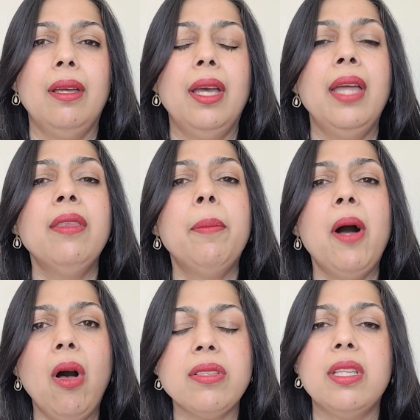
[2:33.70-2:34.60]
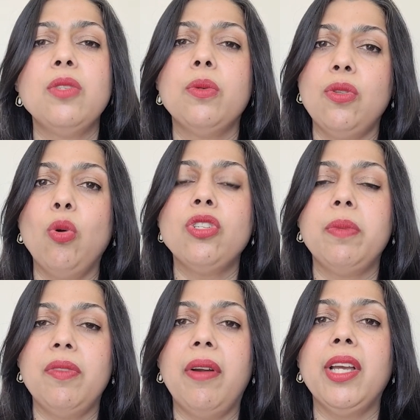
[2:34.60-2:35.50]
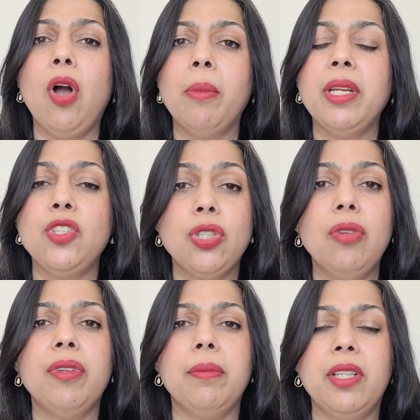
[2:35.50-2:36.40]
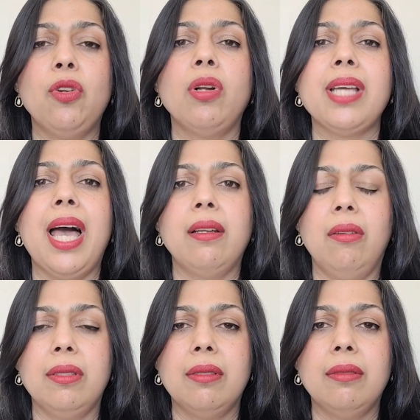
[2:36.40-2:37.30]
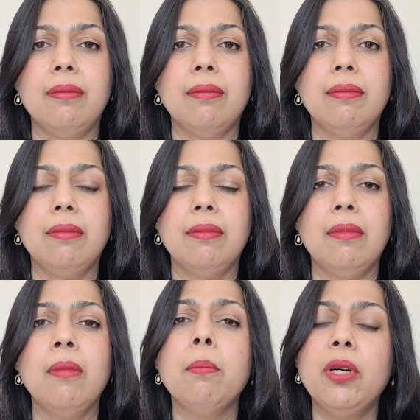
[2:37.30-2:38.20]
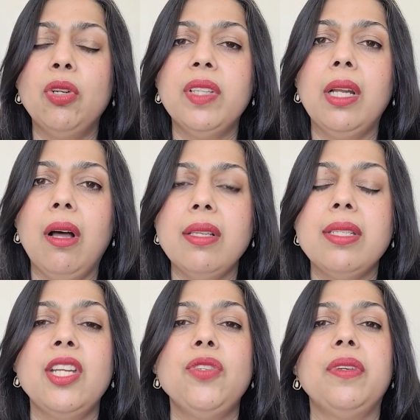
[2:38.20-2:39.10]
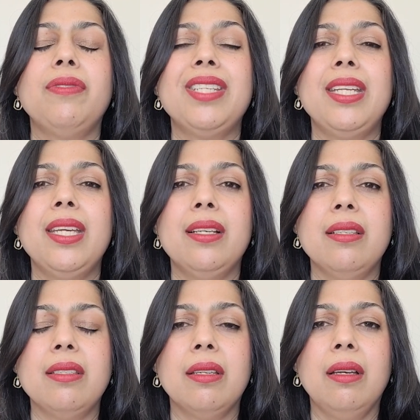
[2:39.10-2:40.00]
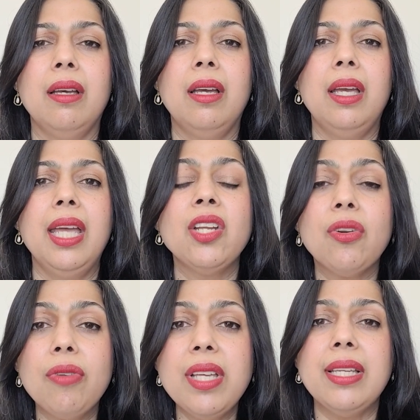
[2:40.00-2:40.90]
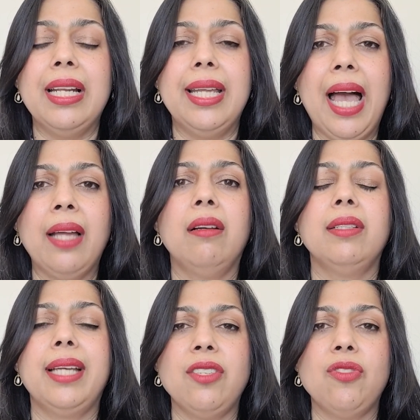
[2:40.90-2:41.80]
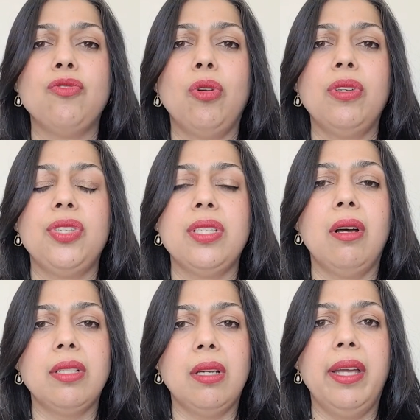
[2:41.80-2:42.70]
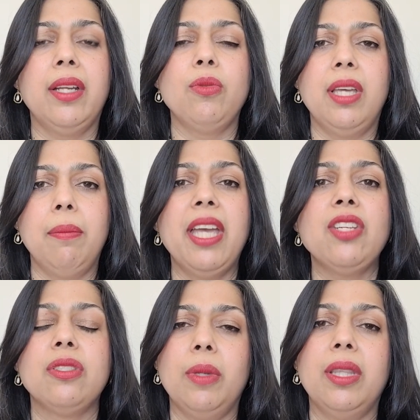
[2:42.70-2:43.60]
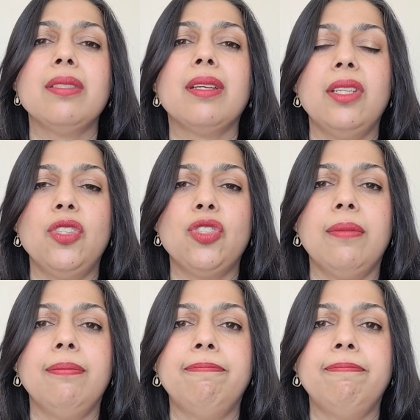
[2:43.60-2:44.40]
In the past, this was thought to be very common in children, but not adults. But over the last 10 to 15 years, increasingly adult gastroenterologists are diagnosing patients with this condition.